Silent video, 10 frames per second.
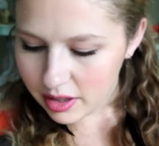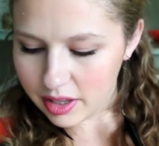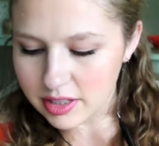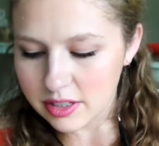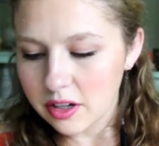
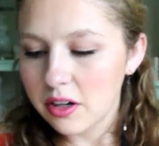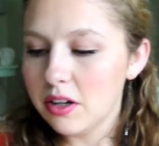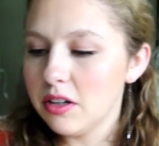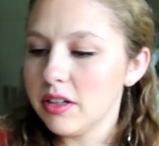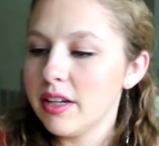It's
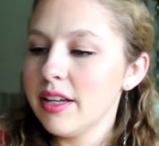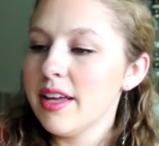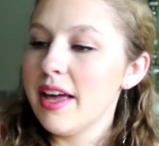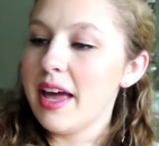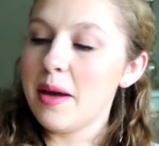called
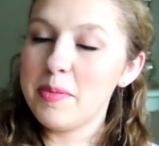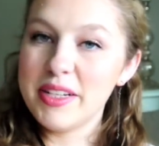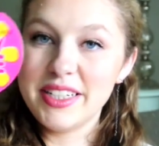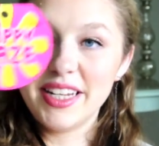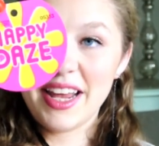Happy
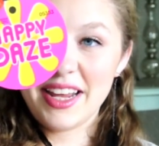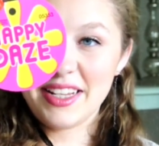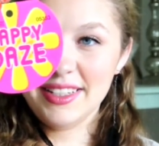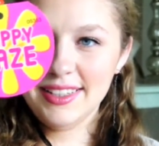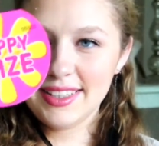
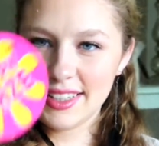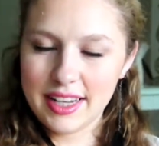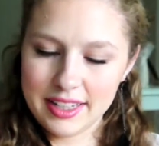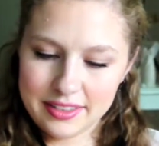Daze, kind